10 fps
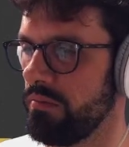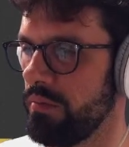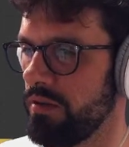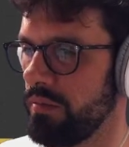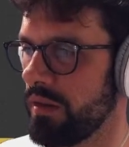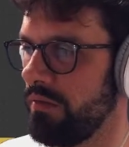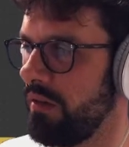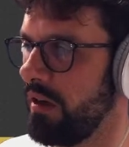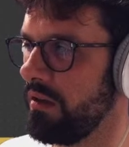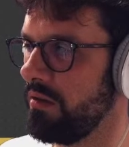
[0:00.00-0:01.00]
perspective.
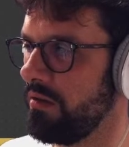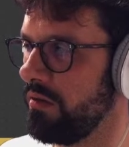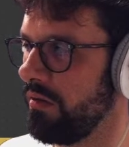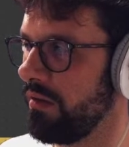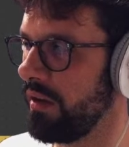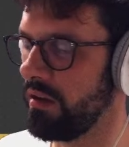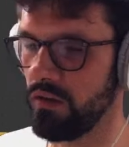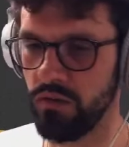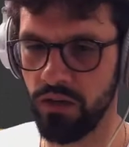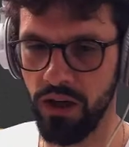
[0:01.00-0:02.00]
Why don't they
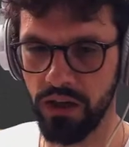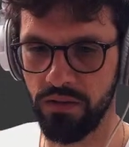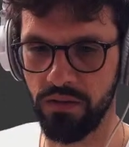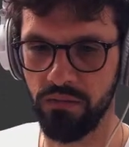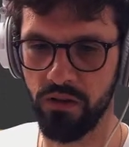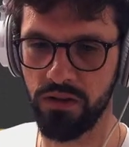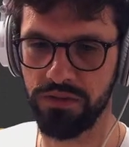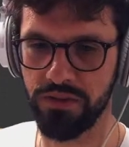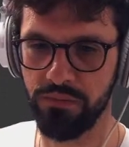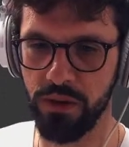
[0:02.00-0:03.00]
connect the vertex
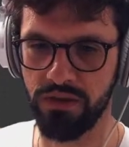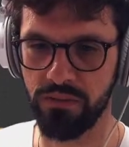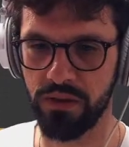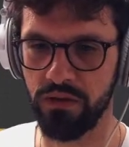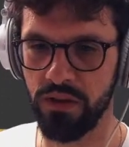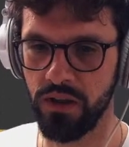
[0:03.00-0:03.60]
displacement